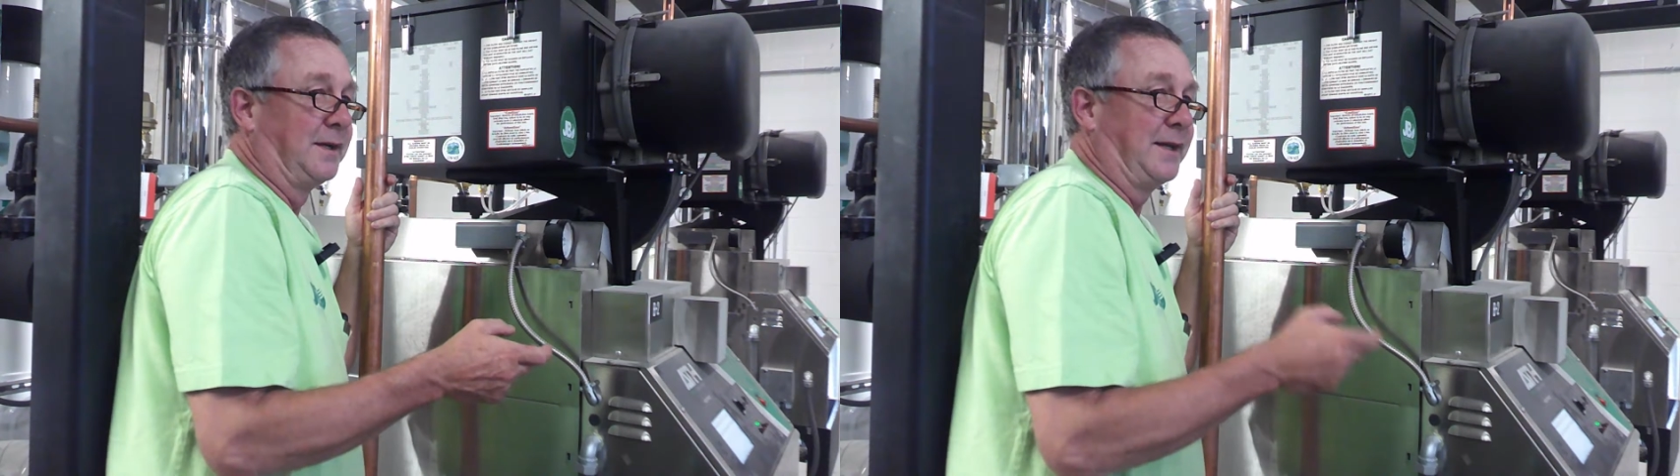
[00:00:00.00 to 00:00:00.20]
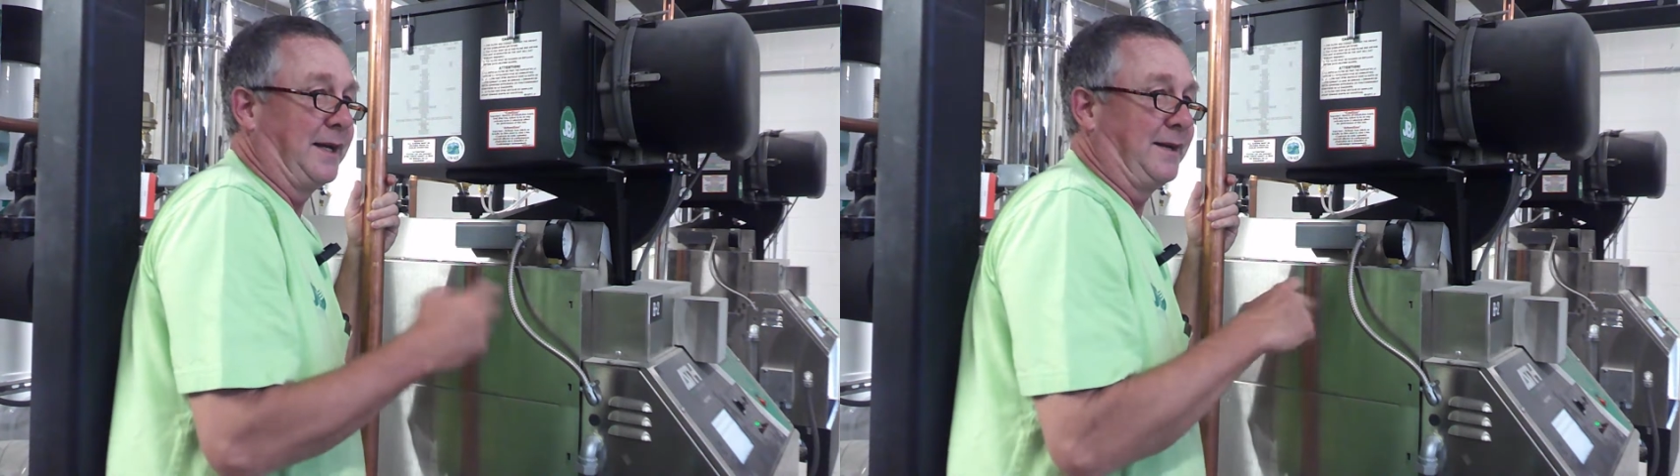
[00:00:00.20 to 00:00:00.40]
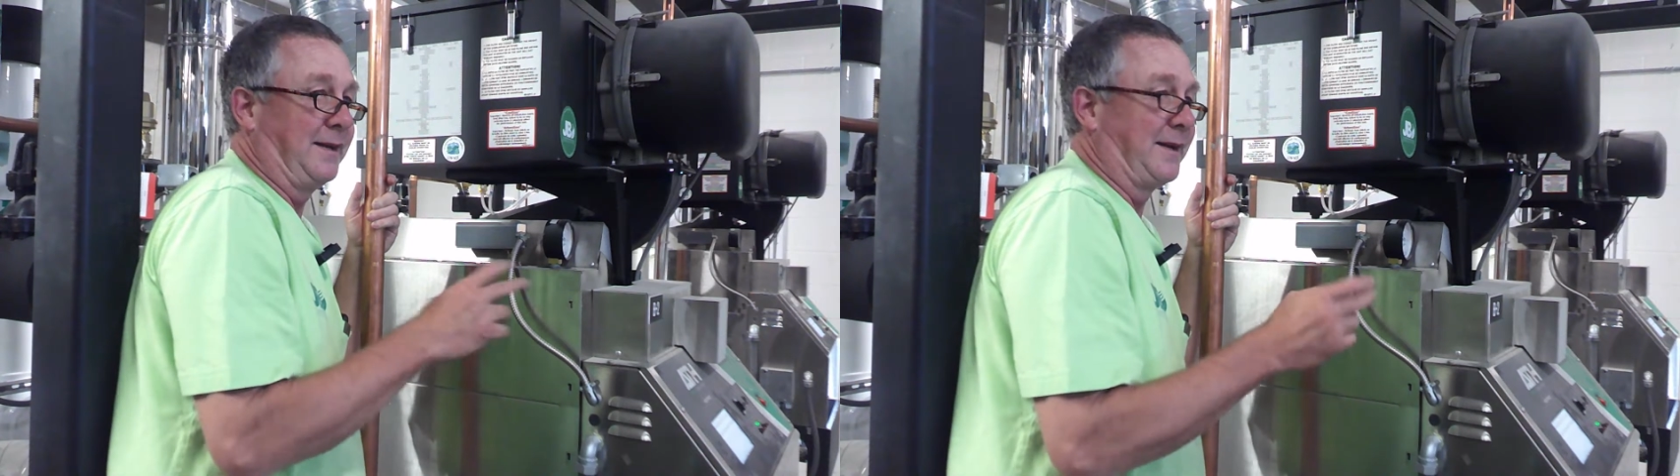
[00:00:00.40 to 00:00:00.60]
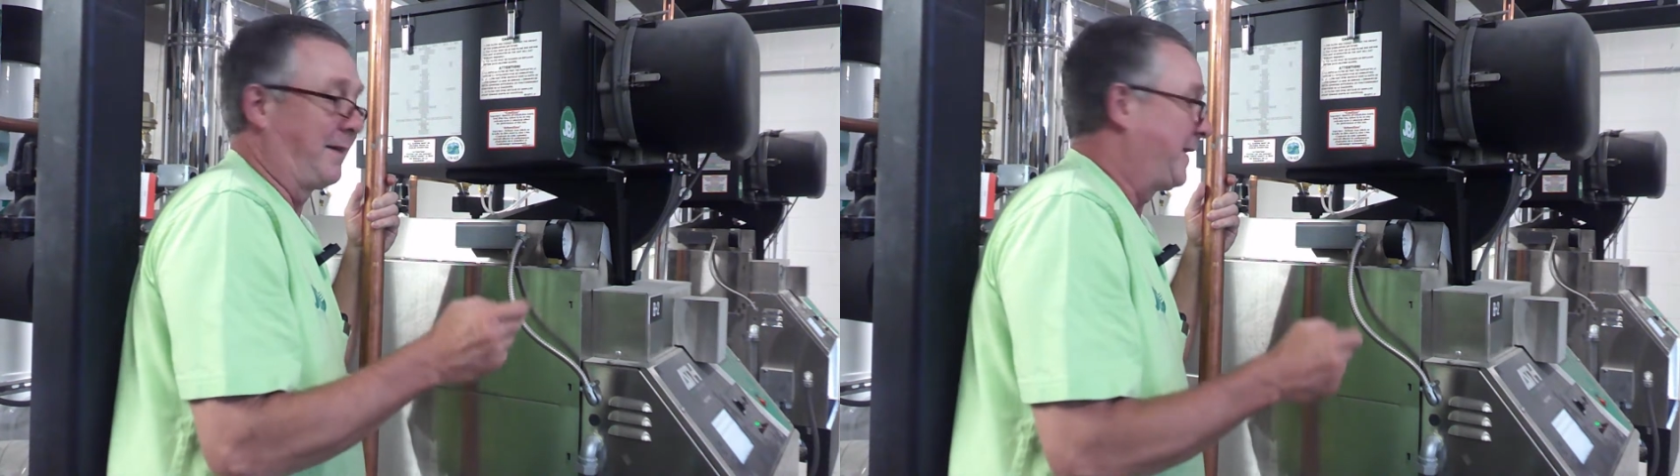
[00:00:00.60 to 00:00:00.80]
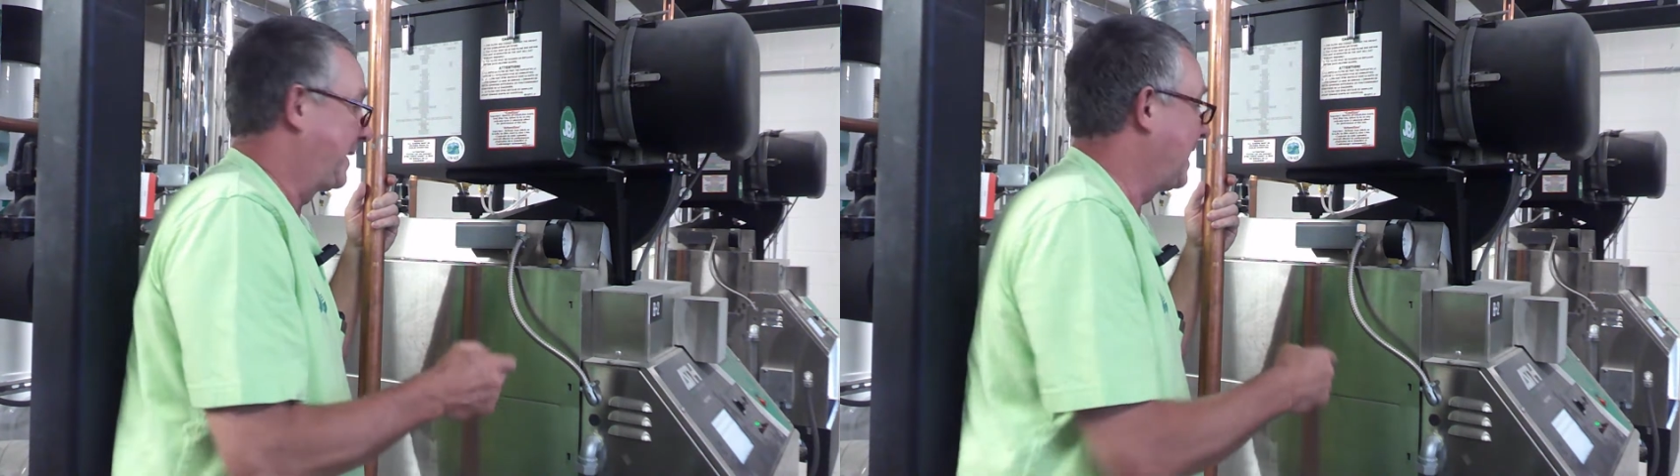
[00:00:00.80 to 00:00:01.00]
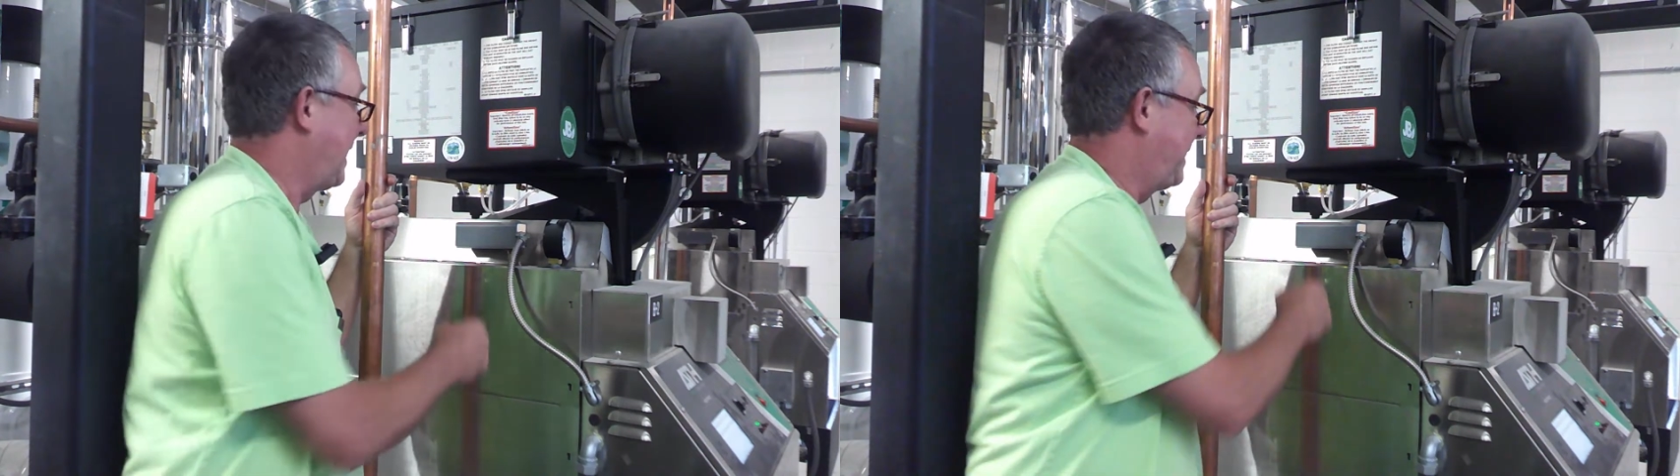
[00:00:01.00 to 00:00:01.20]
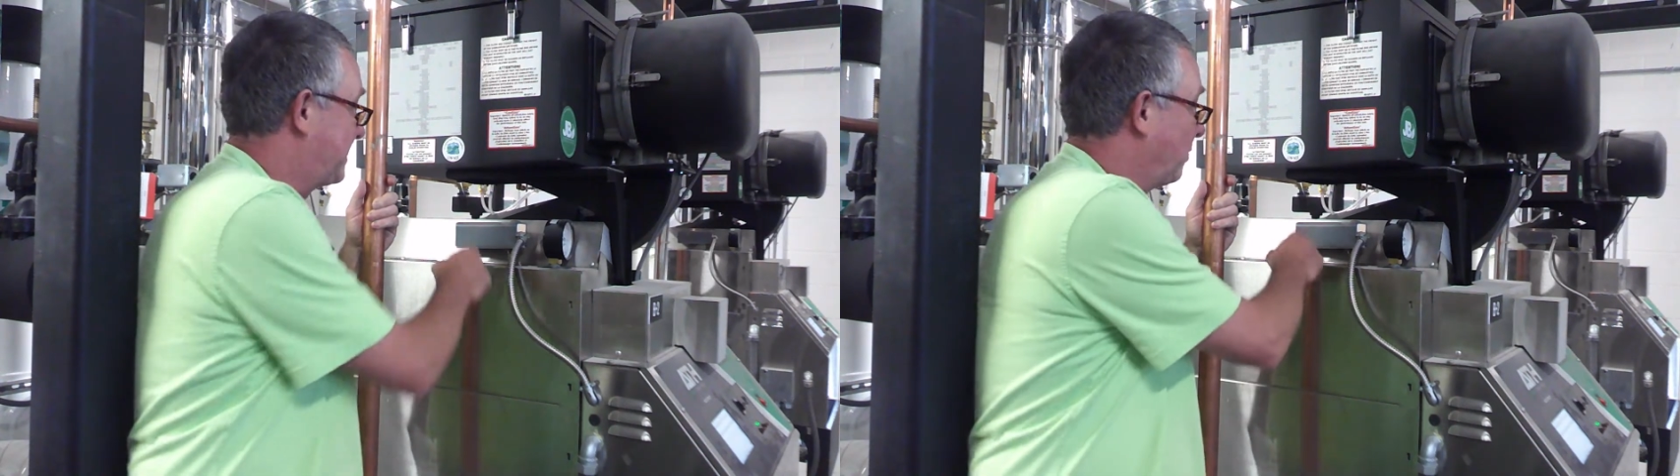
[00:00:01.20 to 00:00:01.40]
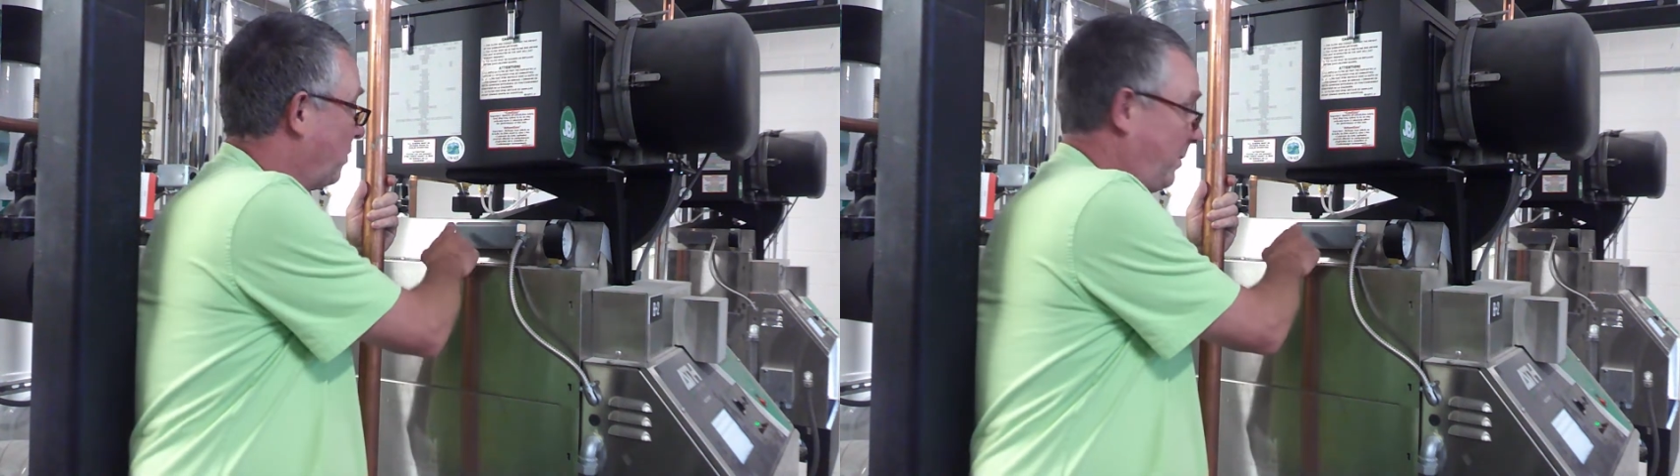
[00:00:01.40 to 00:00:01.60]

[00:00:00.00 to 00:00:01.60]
that I've had guys